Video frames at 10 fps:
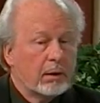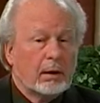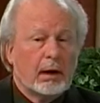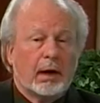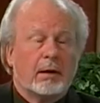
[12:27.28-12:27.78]

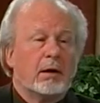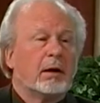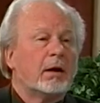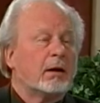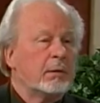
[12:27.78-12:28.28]
And then
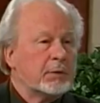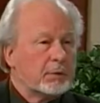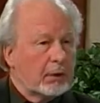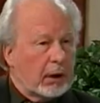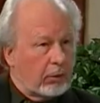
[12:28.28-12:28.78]
it
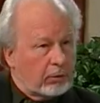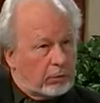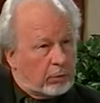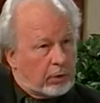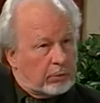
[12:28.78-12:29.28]
comes out
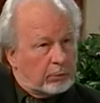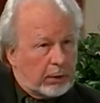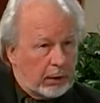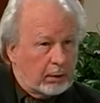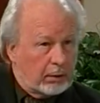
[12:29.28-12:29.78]
with
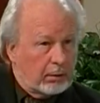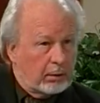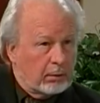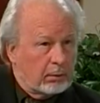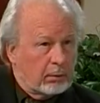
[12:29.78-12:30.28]
Peter
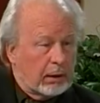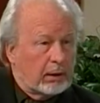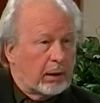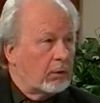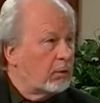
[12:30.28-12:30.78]
and
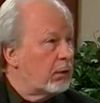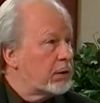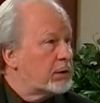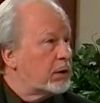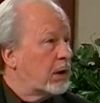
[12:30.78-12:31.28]
that whole
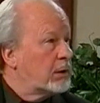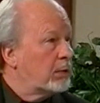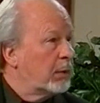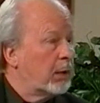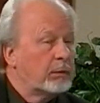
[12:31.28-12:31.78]
exchange
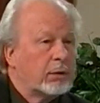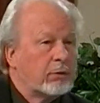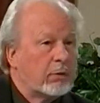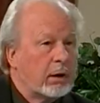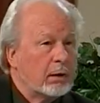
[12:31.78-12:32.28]
about
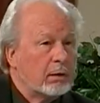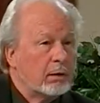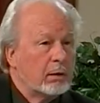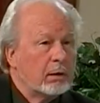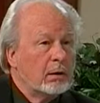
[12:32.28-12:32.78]
betrayal.
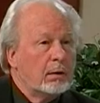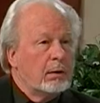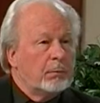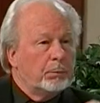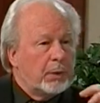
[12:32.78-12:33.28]

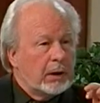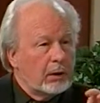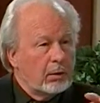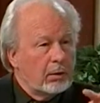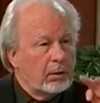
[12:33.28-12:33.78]

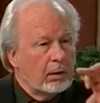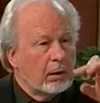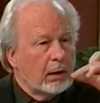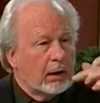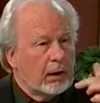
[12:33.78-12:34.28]
Peter
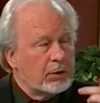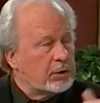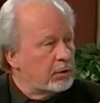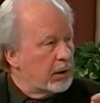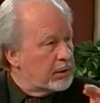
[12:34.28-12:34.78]
and
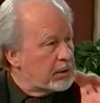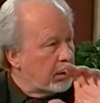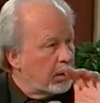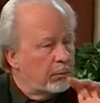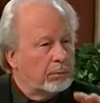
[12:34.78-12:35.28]
Judas
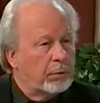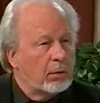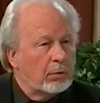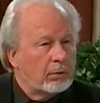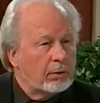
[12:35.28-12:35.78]
are
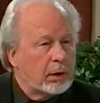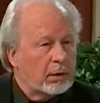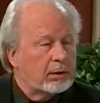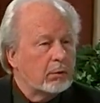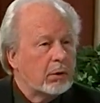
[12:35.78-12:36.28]
both
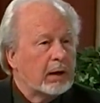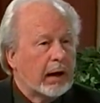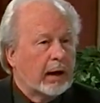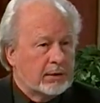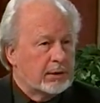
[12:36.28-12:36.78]
at the one
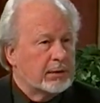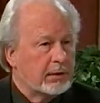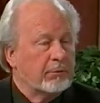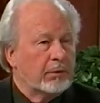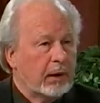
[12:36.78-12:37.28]
axis
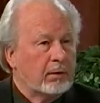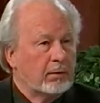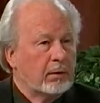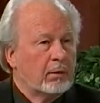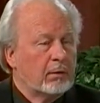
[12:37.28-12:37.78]
of that
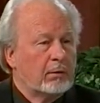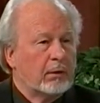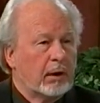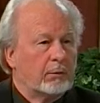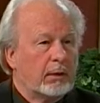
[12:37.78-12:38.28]

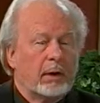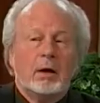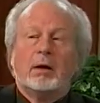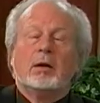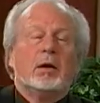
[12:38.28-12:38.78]
development.
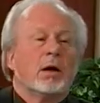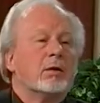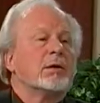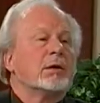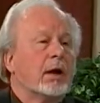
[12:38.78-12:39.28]
The
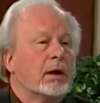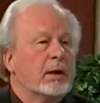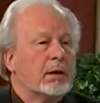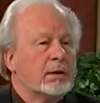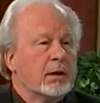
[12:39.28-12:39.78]
other side
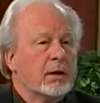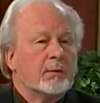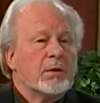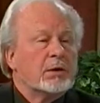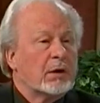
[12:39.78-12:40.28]
is
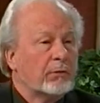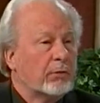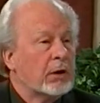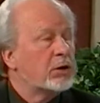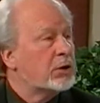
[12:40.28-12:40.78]

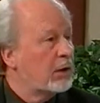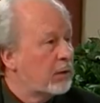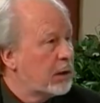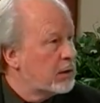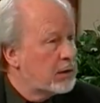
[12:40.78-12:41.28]
suffering,
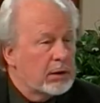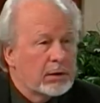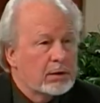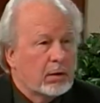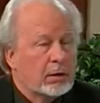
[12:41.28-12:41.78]
sharing in
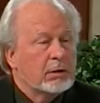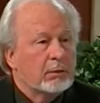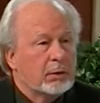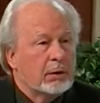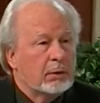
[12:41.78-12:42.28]
Jesus'
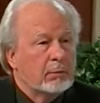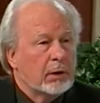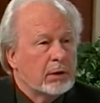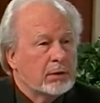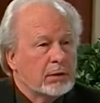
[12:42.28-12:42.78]
hardship and
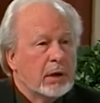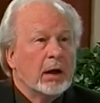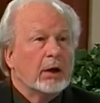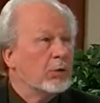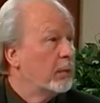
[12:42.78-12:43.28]
temptations,
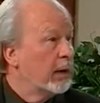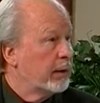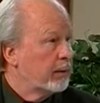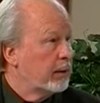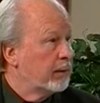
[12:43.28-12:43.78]

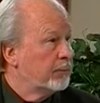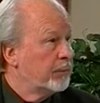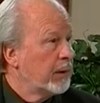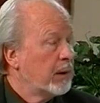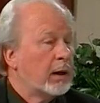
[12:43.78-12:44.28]
humility,
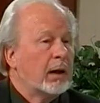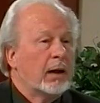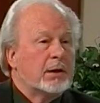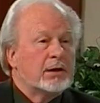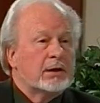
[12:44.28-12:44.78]
and
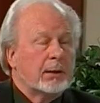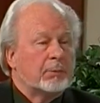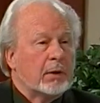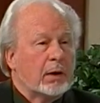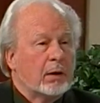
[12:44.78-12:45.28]

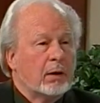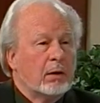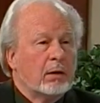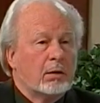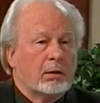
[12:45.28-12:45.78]
accepting
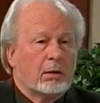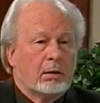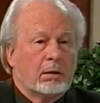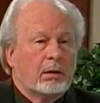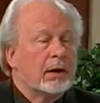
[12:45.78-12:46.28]

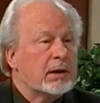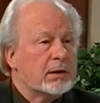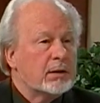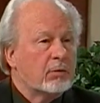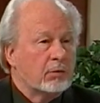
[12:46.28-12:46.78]
the
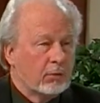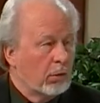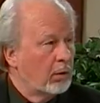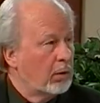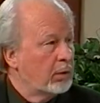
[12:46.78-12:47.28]
least
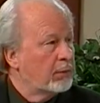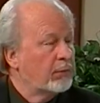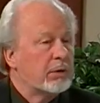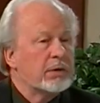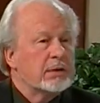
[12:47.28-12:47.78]
role
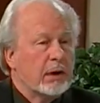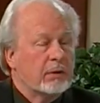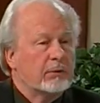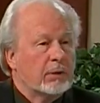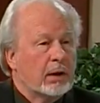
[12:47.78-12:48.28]
for the sake
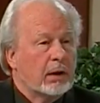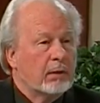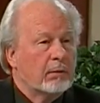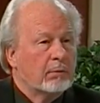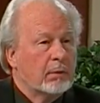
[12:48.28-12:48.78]
of the
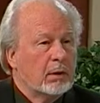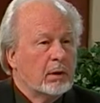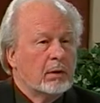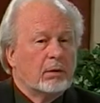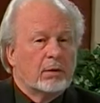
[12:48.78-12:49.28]
kingdom.
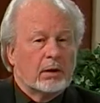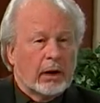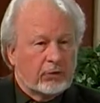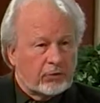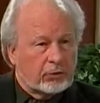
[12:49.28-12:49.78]

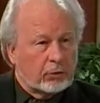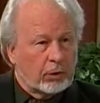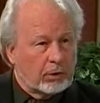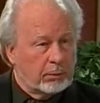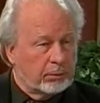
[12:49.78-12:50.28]
That's
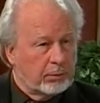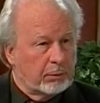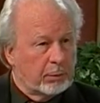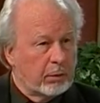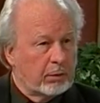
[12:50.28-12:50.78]
where
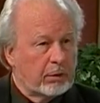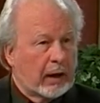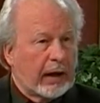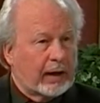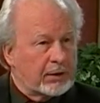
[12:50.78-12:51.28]
the
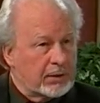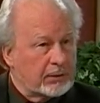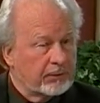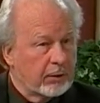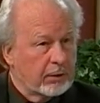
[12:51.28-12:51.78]
axis
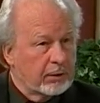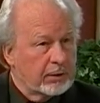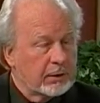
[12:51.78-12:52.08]
falls.